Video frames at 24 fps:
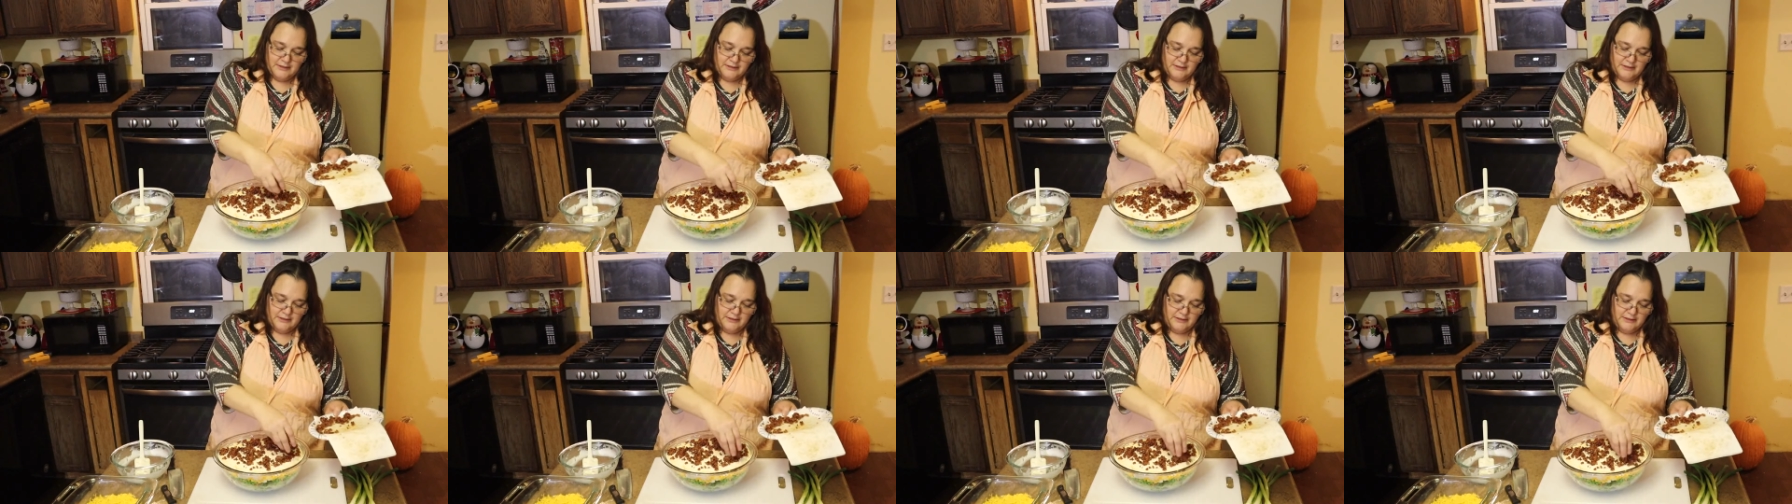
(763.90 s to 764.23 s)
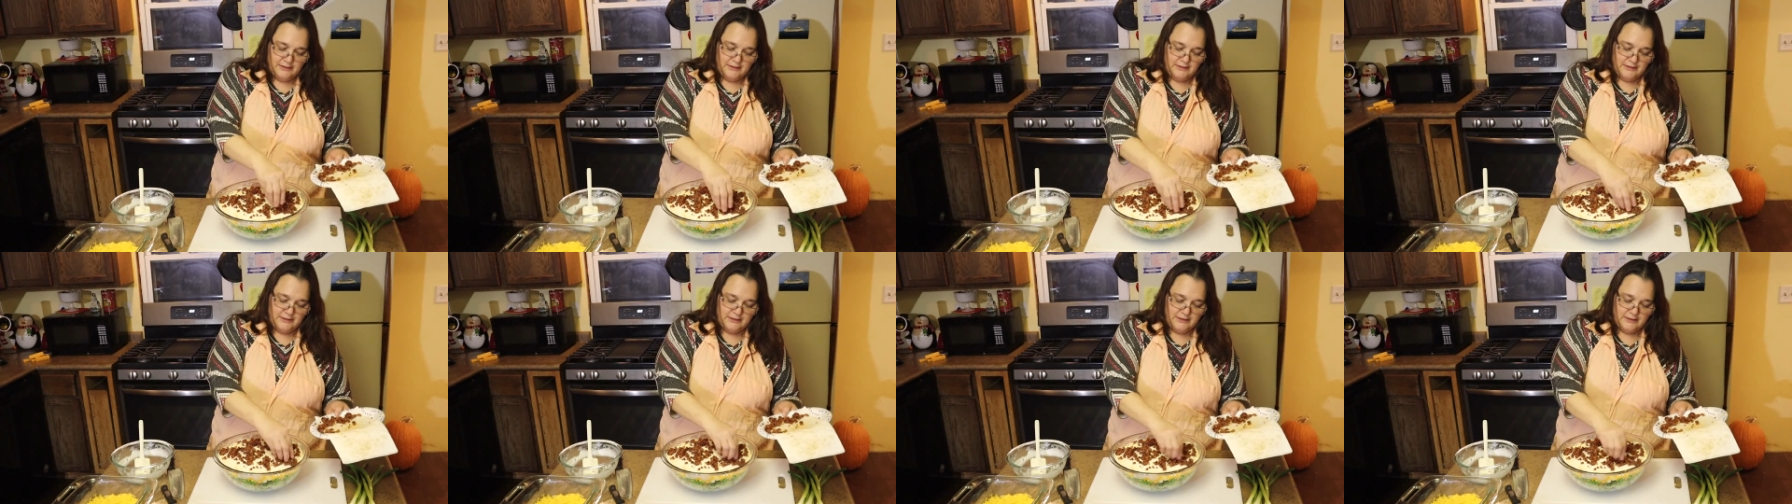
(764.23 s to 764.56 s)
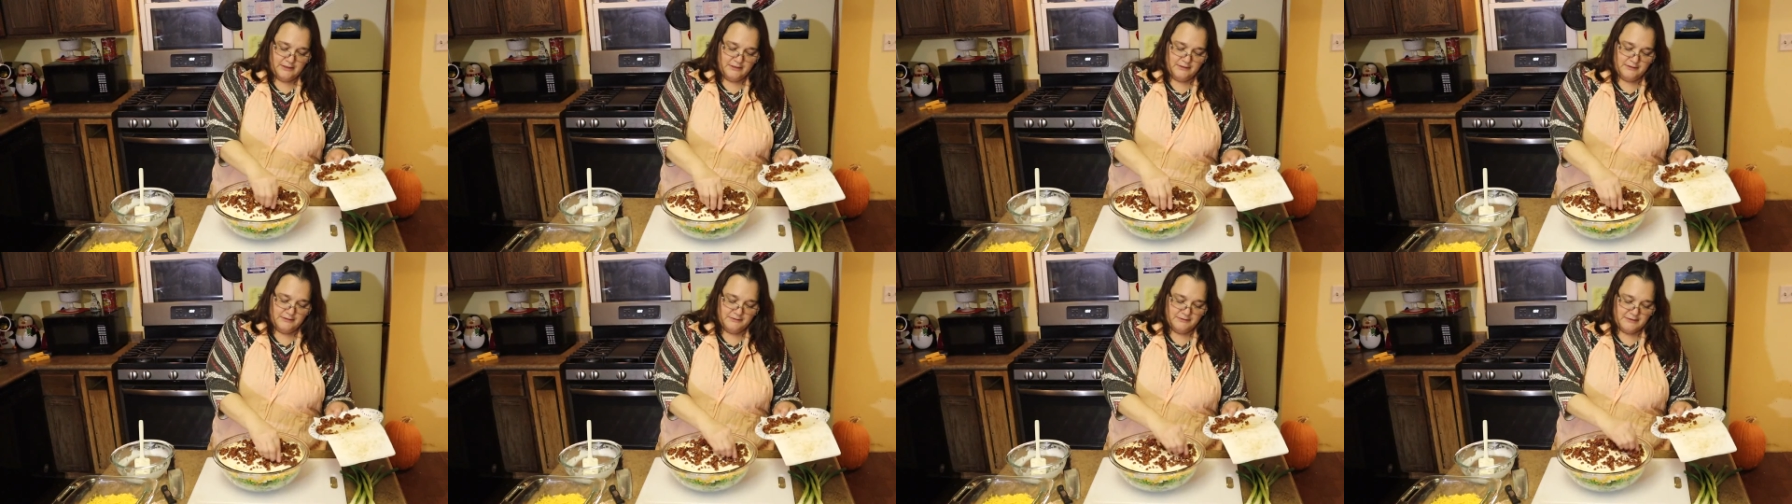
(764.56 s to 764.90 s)

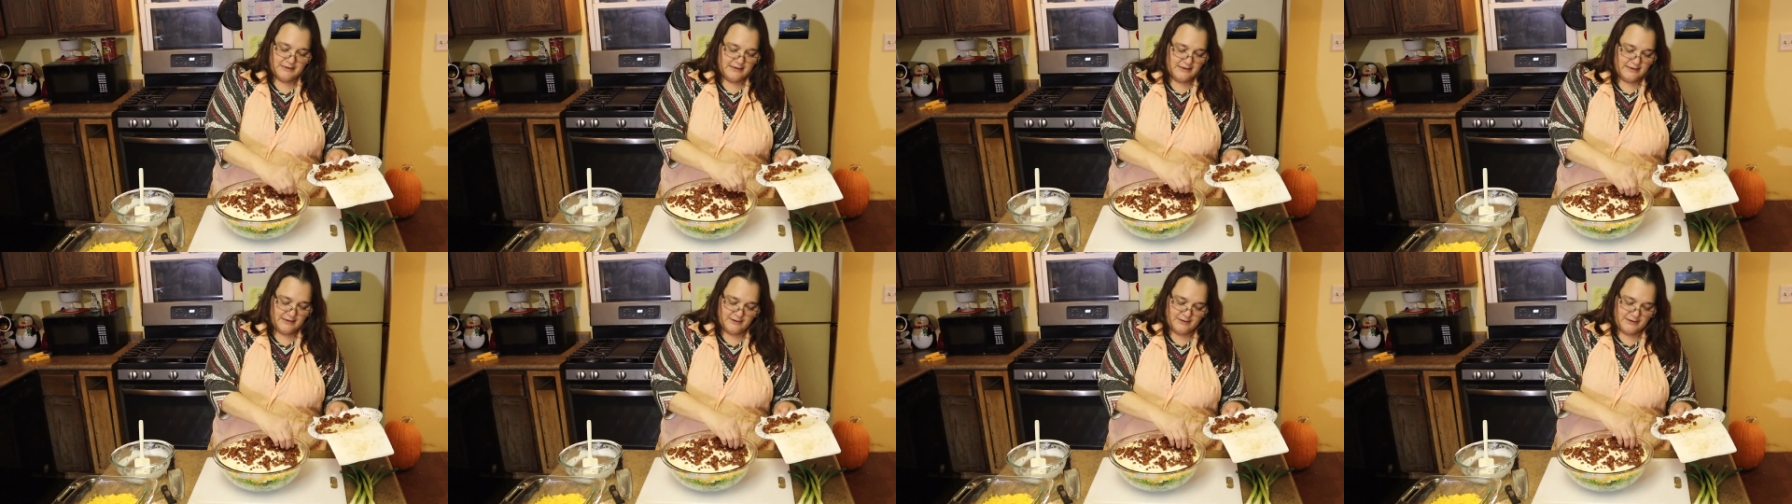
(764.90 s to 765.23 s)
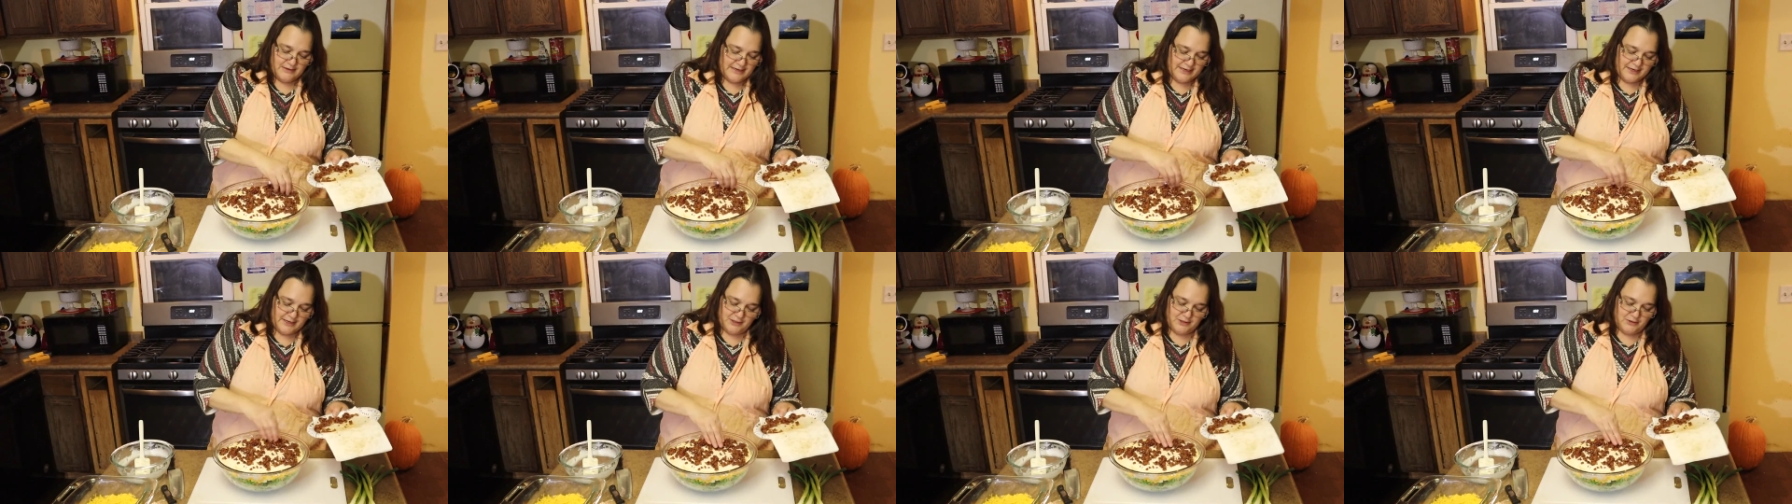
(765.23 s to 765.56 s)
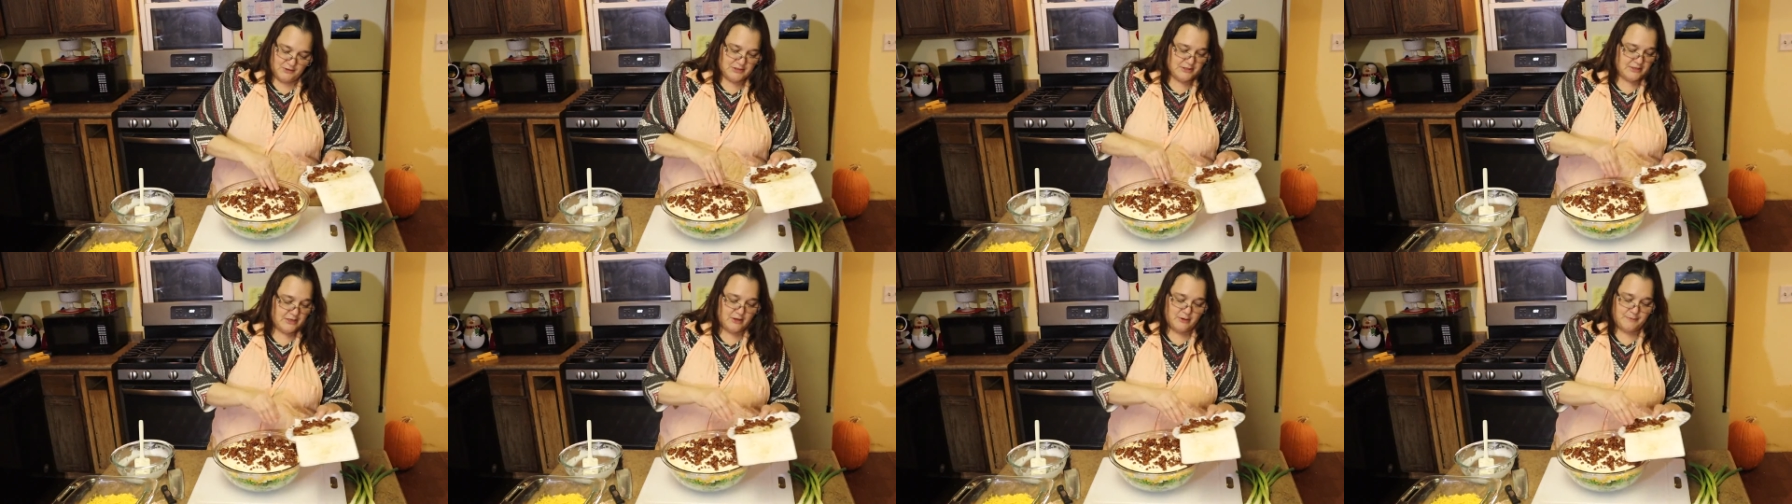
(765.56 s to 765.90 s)
Well, I could
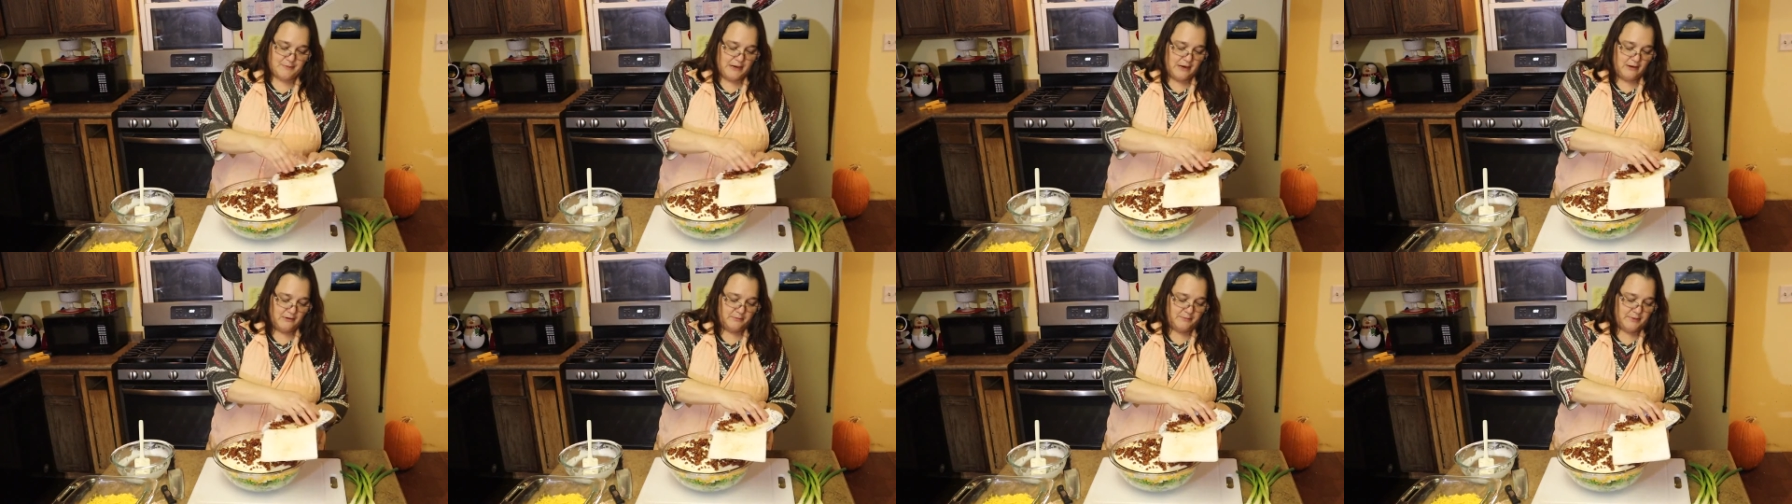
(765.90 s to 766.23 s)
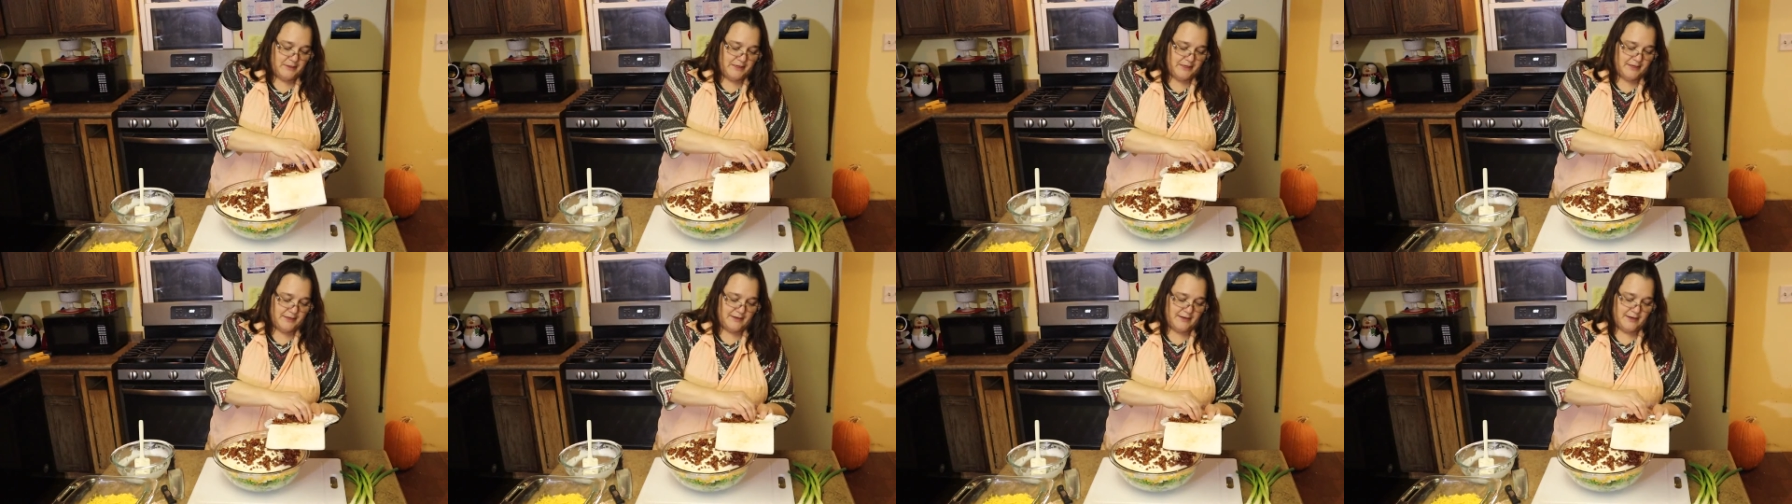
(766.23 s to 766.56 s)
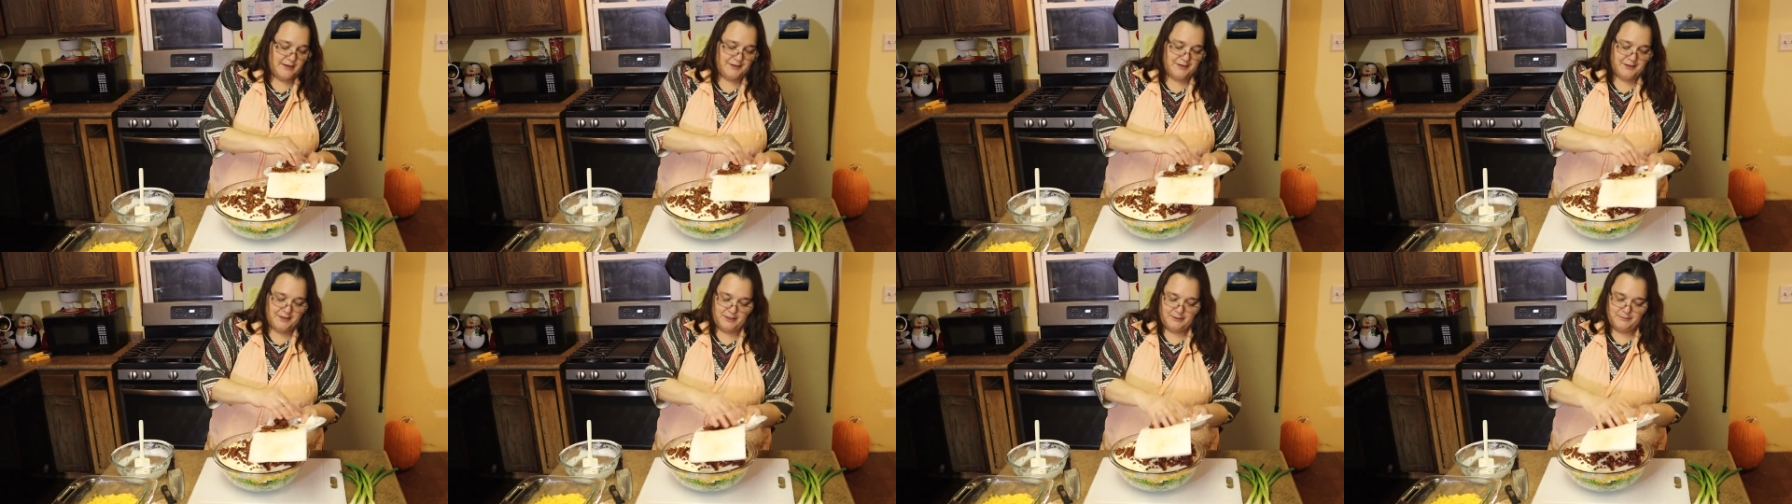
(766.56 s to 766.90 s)
use another pound of bacon
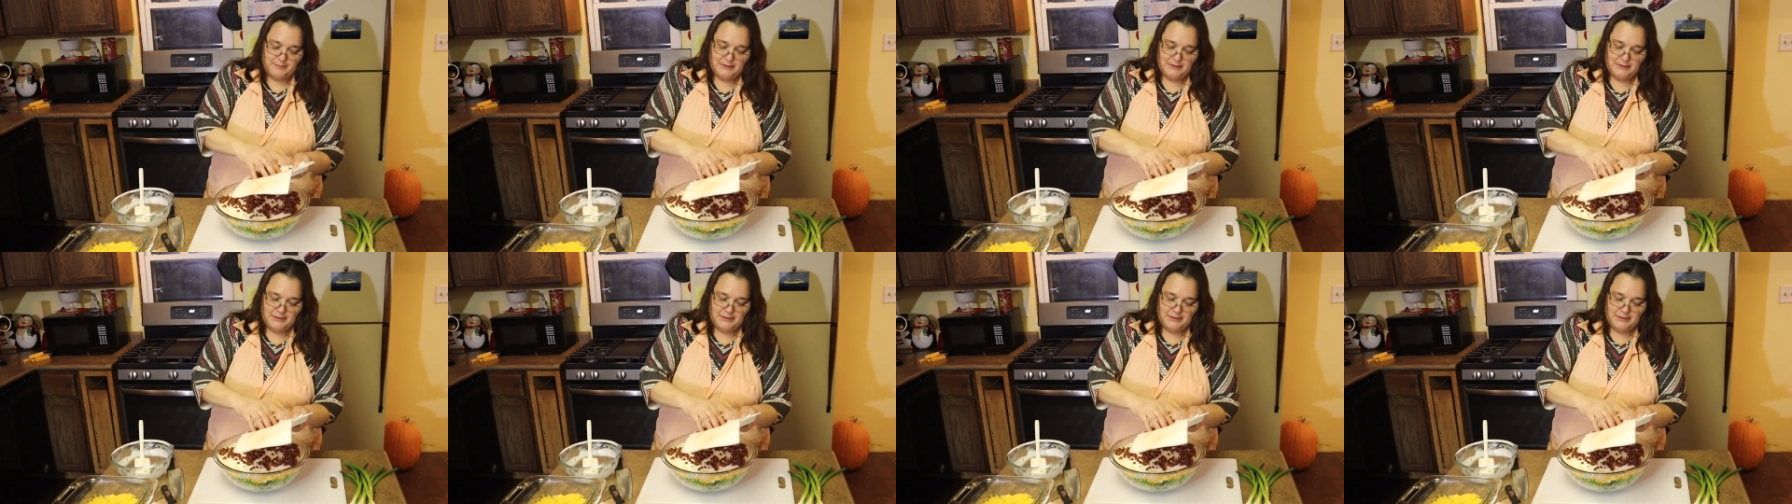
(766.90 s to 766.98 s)
on here,